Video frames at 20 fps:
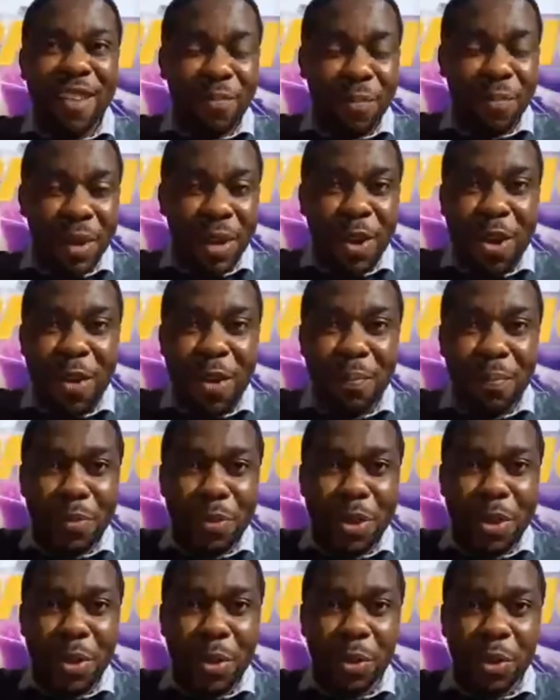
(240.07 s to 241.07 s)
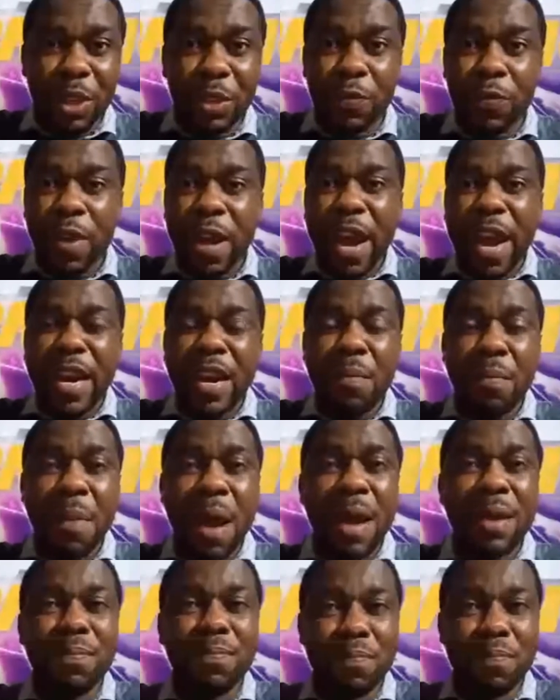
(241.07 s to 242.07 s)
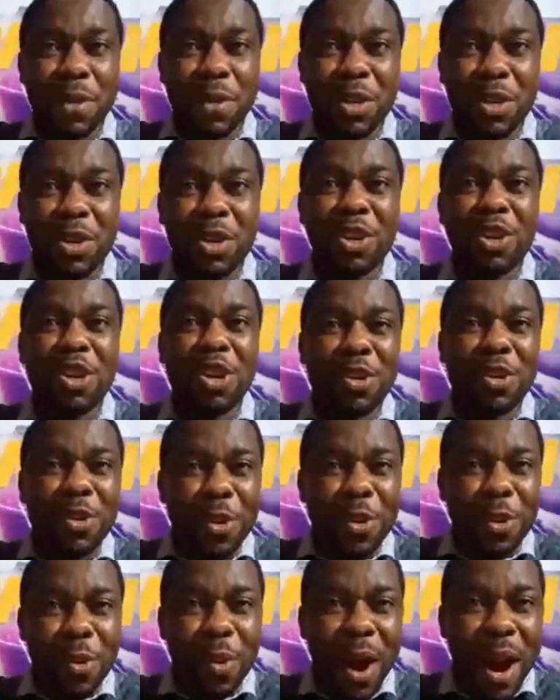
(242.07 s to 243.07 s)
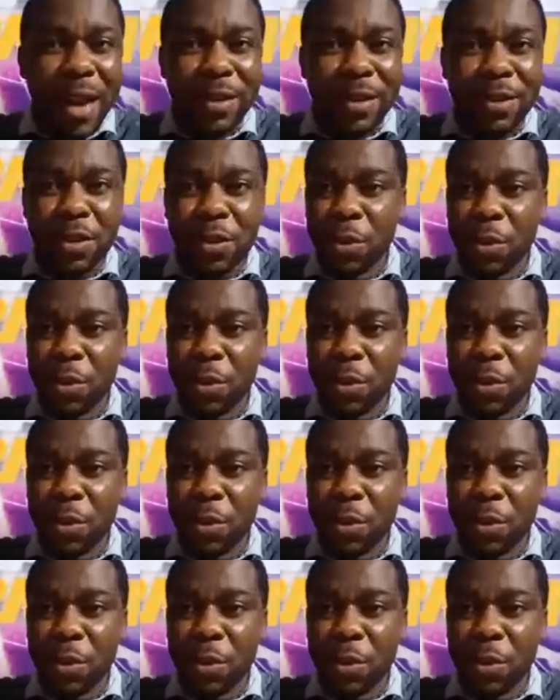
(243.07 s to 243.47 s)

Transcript: have become new. If any man be in Christ.